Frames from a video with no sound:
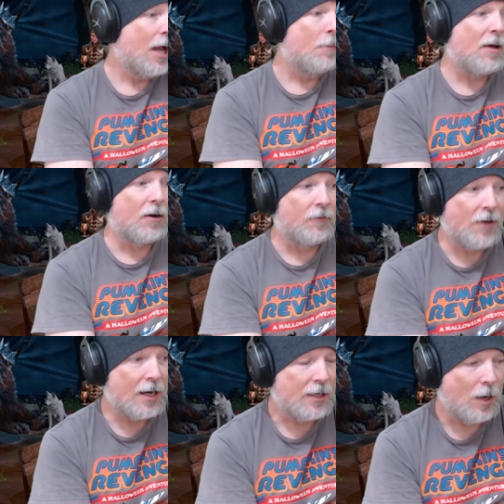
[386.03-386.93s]
Matter of
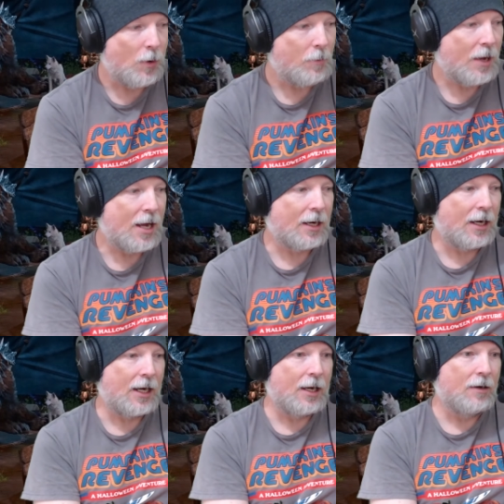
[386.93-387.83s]
fact, I went back,
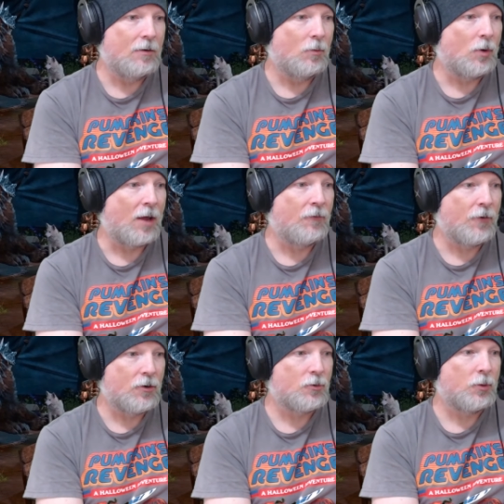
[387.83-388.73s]
and when I
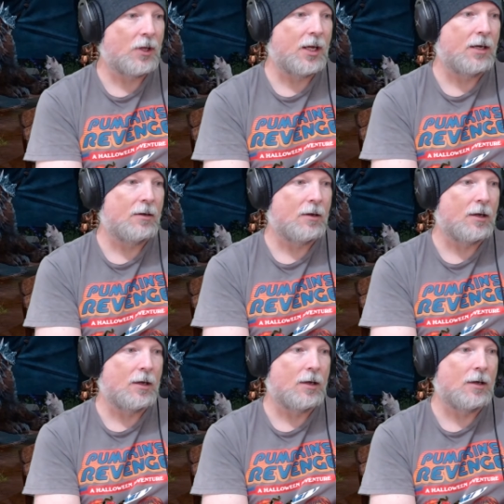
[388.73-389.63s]
first played,
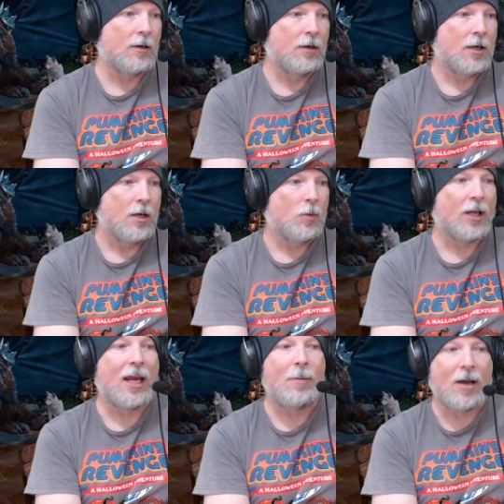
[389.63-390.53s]
uh, when
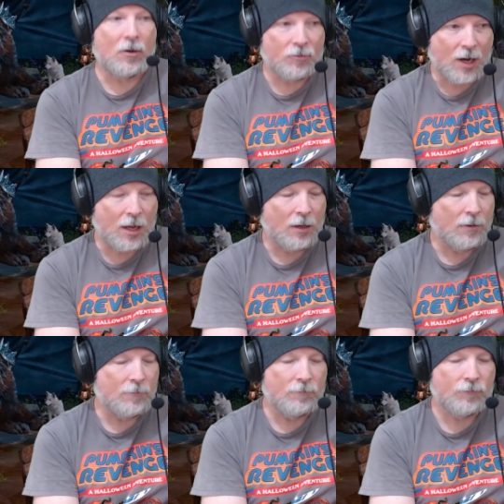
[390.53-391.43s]
it came out,
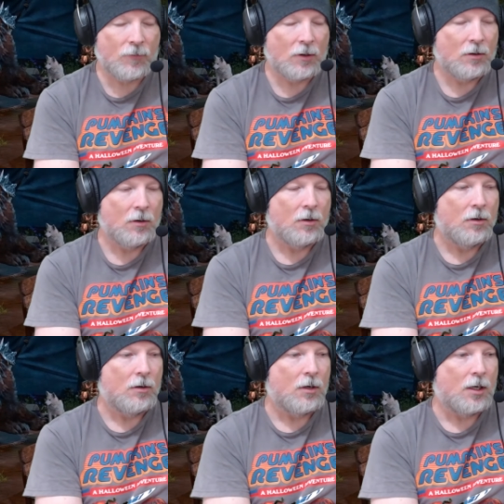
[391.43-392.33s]
um,
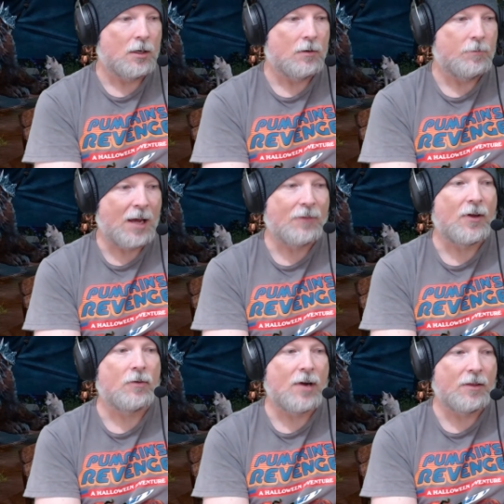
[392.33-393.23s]
uh,
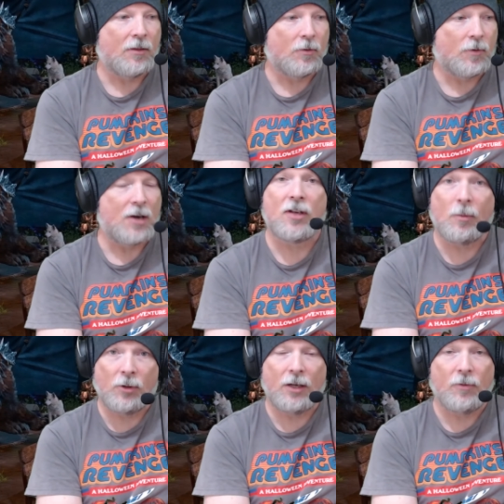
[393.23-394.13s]
Pathfinder Wrath of the Righteous, I
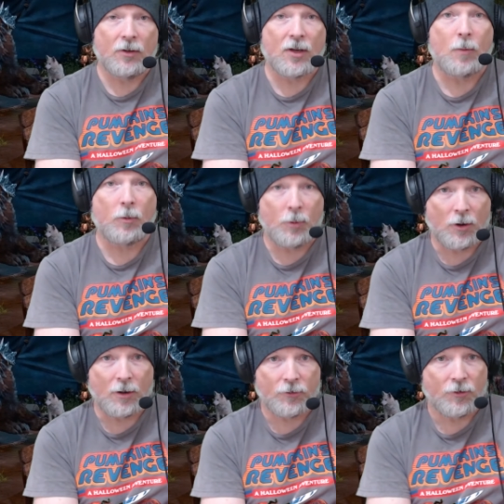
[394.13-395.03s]
played real time with
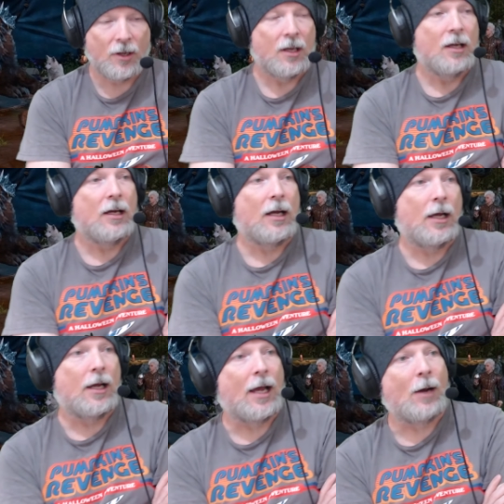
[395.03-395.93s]
pause.
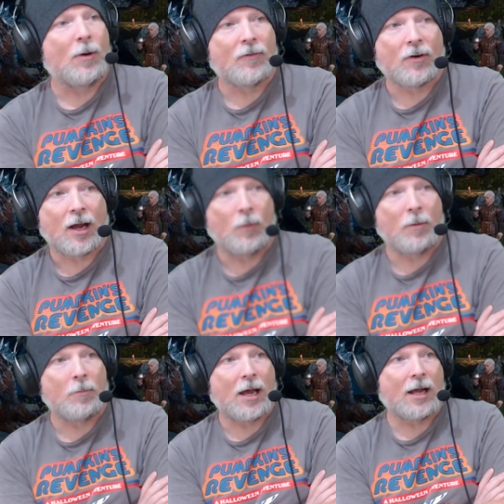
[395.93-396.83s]
Uh, however, I
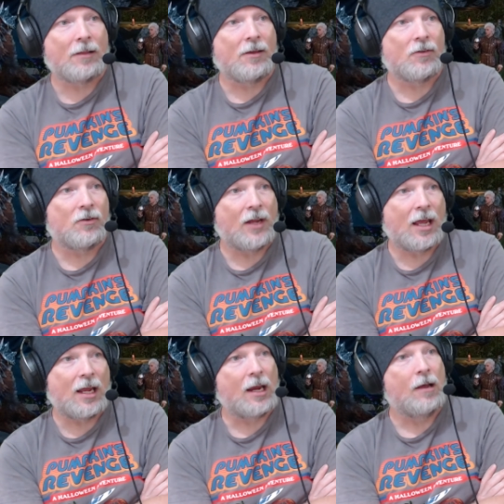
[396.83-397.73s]
went back the other
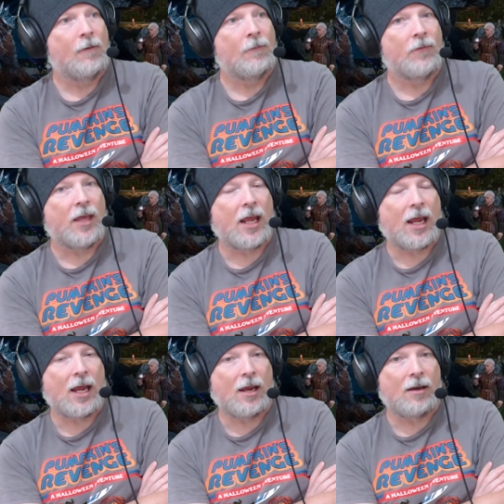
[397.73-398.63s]
day
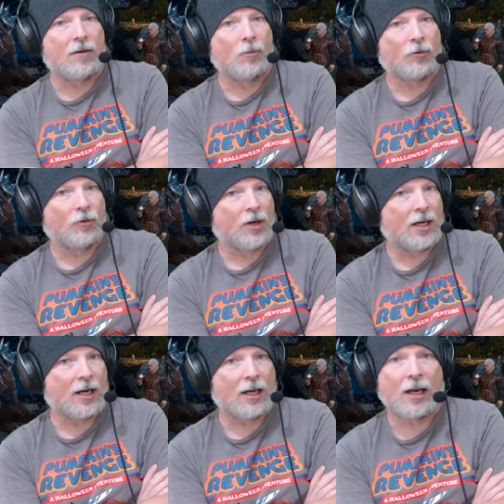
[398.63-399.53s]
and was
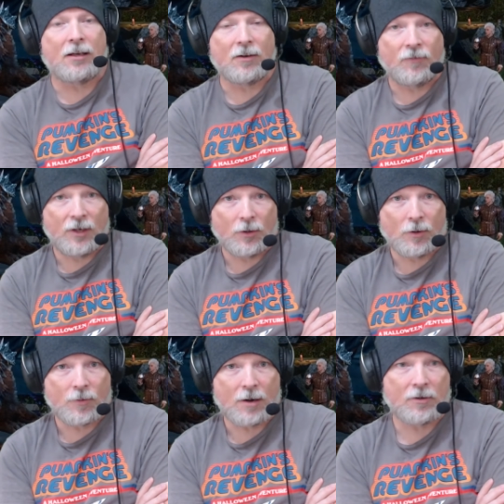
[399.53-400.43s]
looking at it, and I did a video
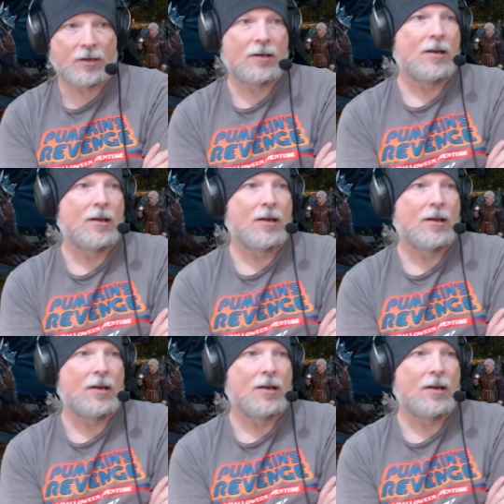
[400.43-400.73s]
around it,